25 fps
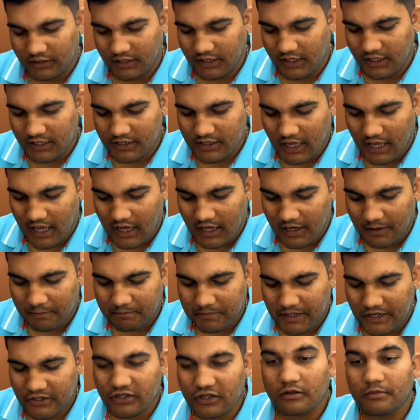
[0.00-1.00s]
These are
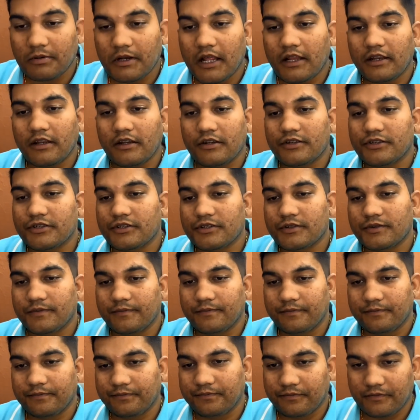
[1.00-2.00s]
passion planets.
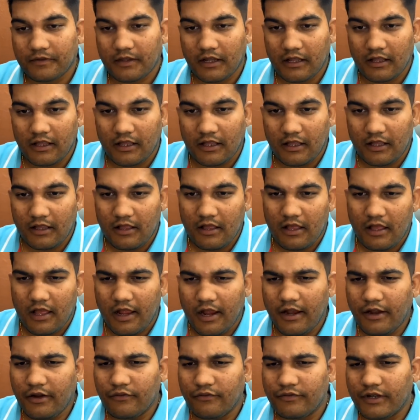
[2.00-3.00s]

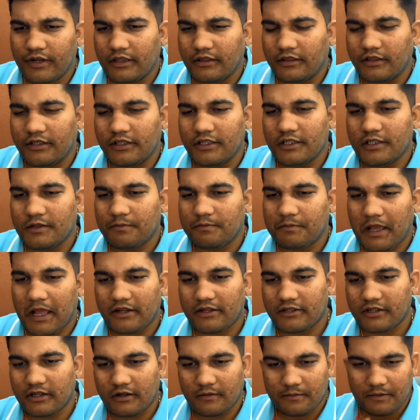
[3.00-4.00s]
And when these
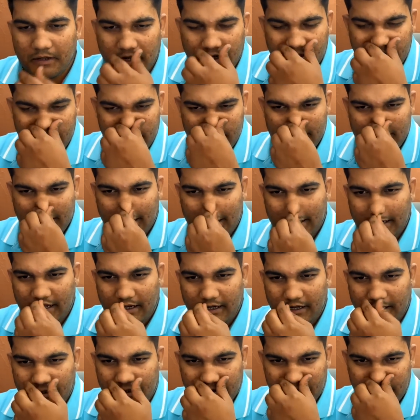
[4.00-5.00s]
passion planets are
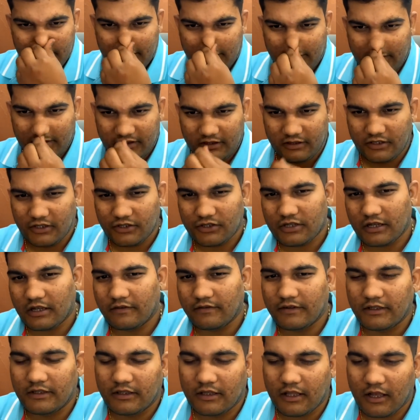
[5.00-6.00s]
connected with the
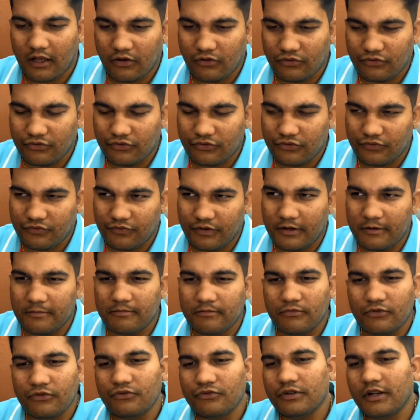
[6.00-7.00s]
seventh house, when
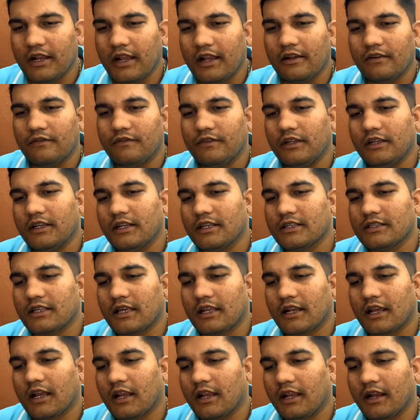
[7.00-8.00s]
Moon and Venus
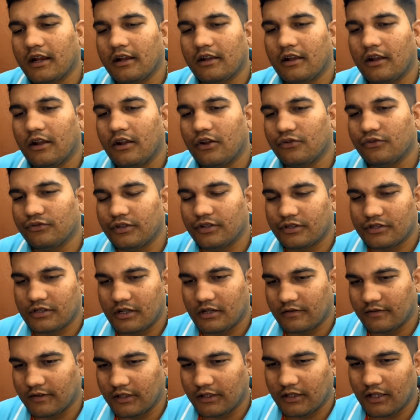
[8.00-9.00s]
are connected to the
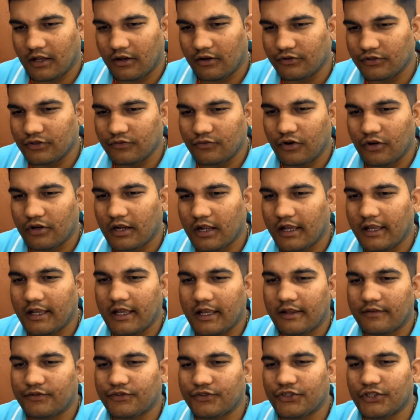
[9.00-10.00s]
seventh house, what I
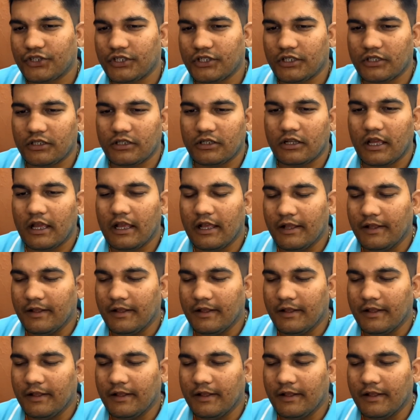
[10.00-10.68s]
have seen,